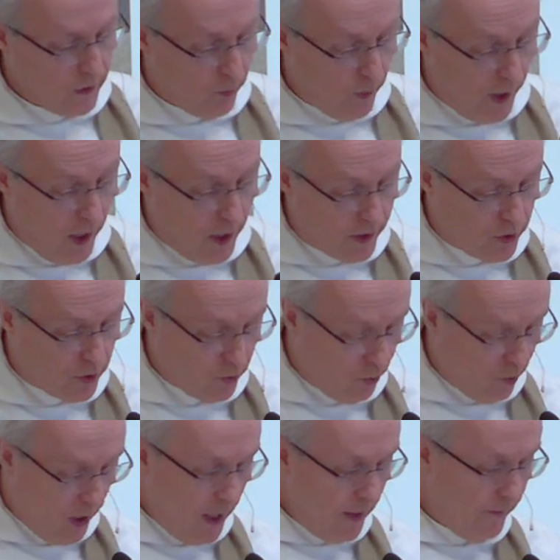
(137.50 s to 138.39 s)
we are
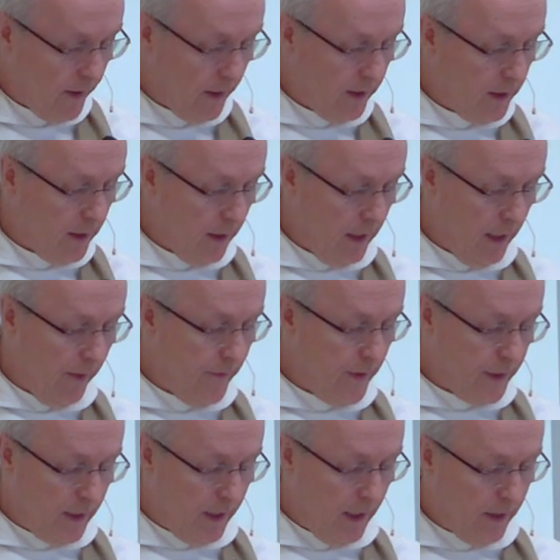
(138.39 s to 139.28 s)
striving to live
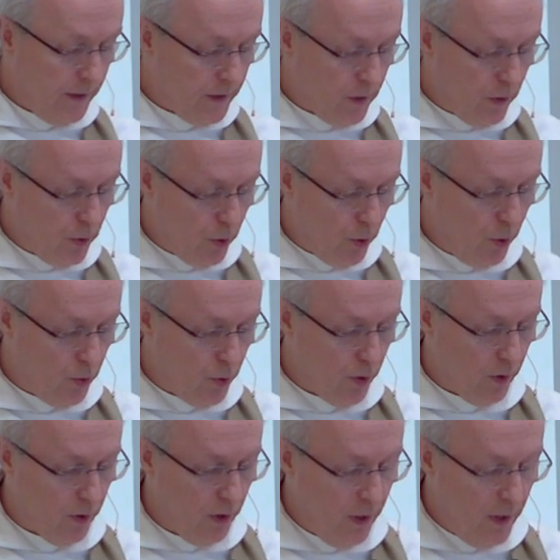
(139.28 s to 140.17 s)
as an
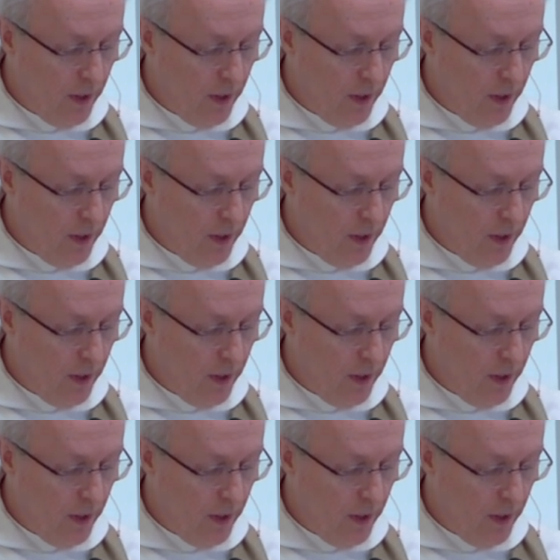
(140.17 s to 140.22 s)
institution